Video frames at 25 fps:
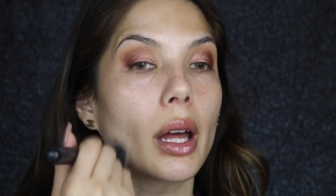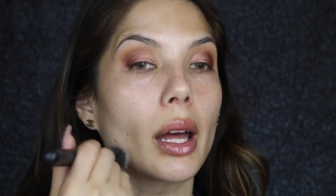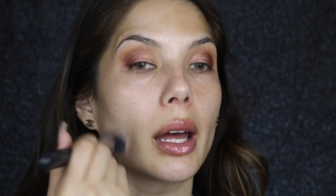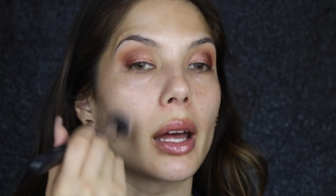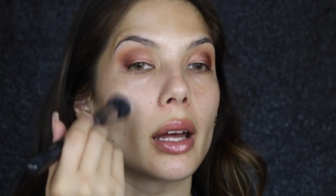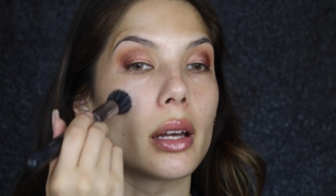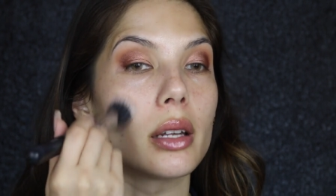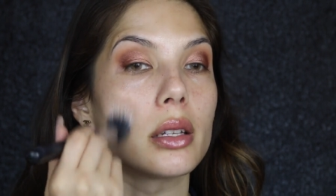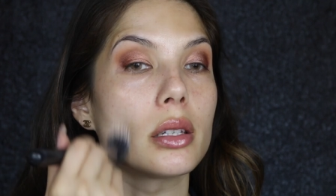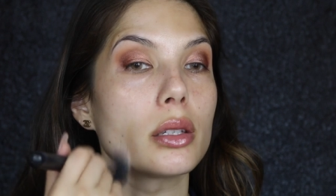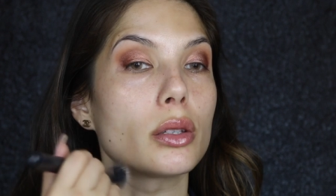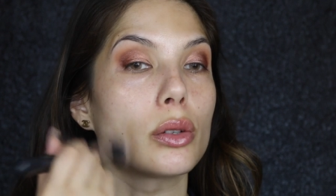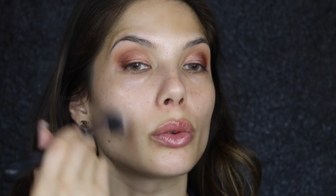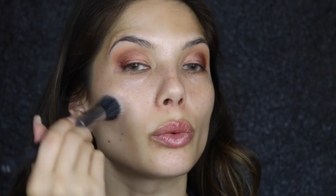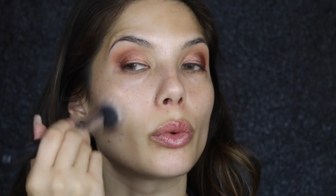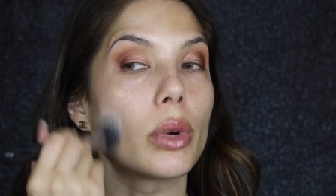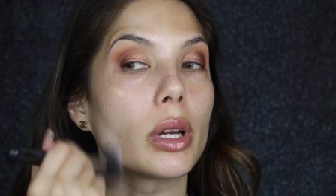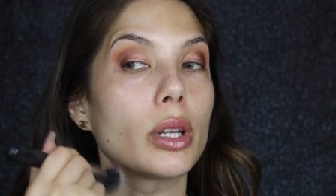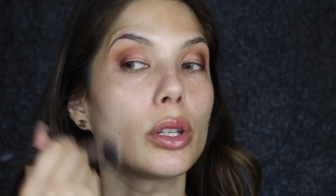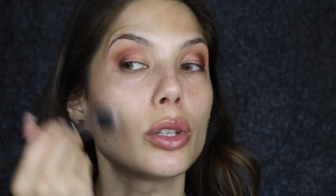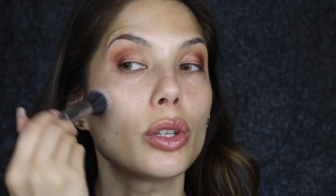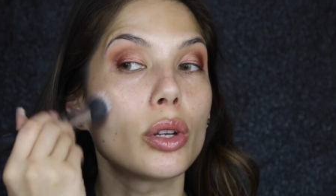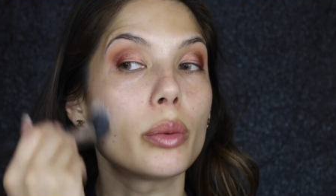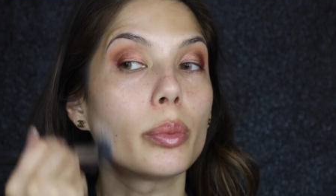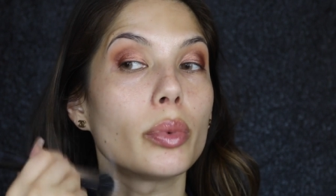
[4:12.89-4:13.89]
as
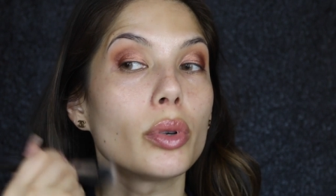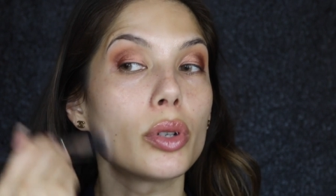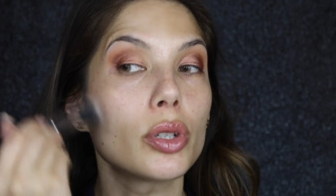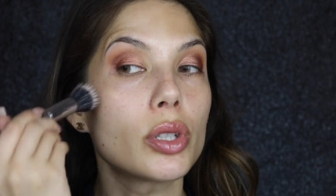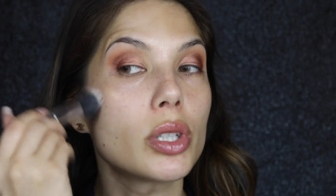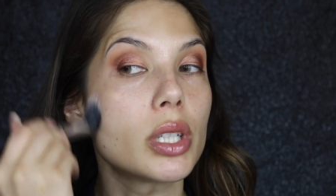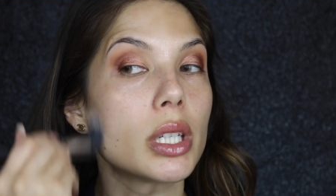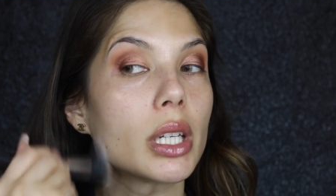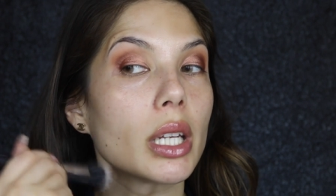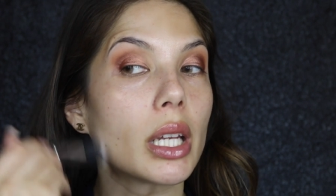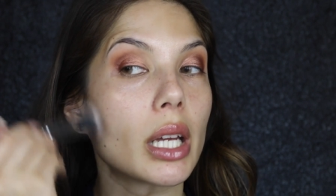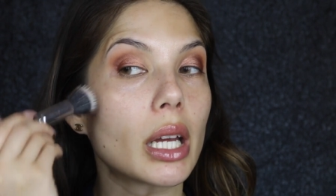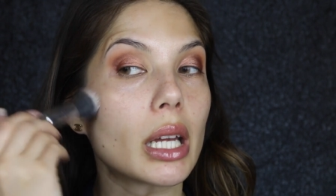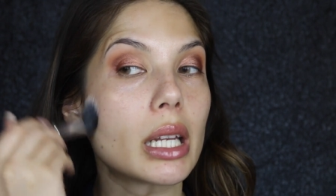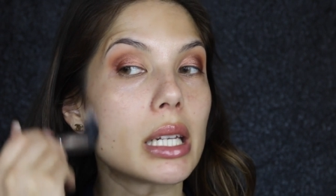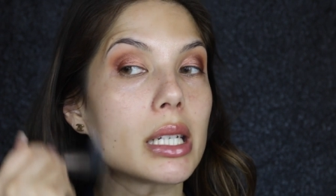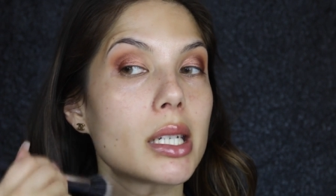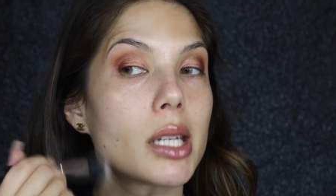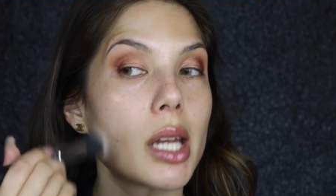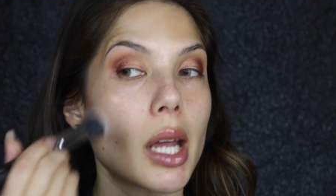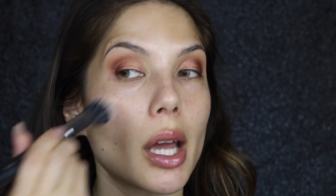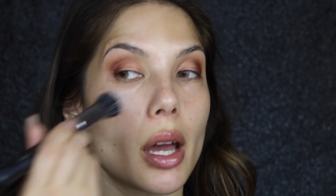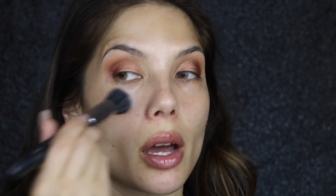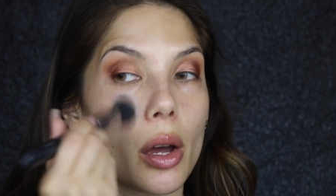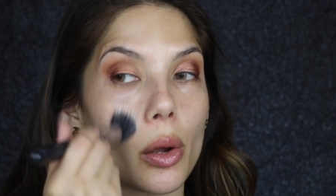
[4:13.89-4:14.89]
when you're pushing
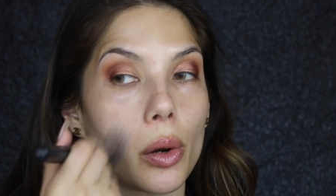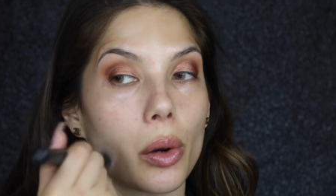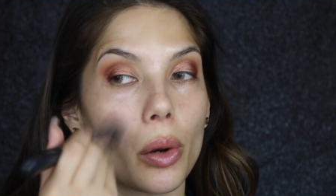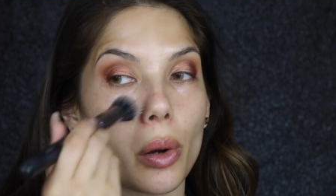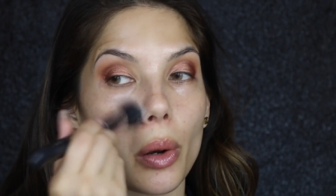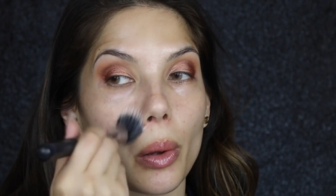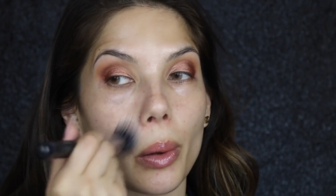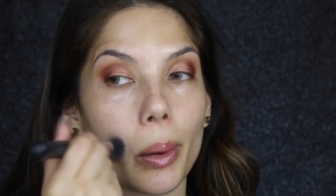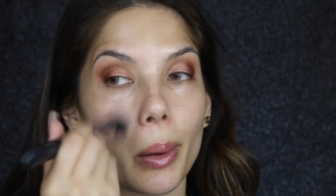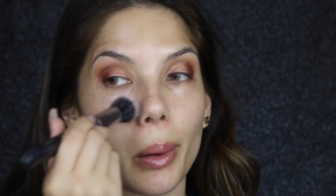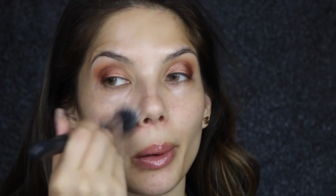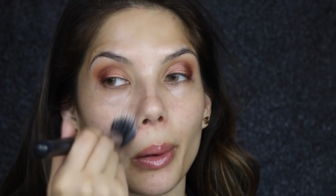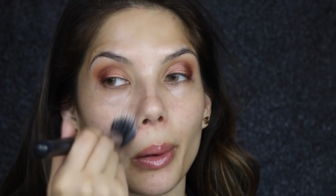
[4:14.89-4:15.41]
down.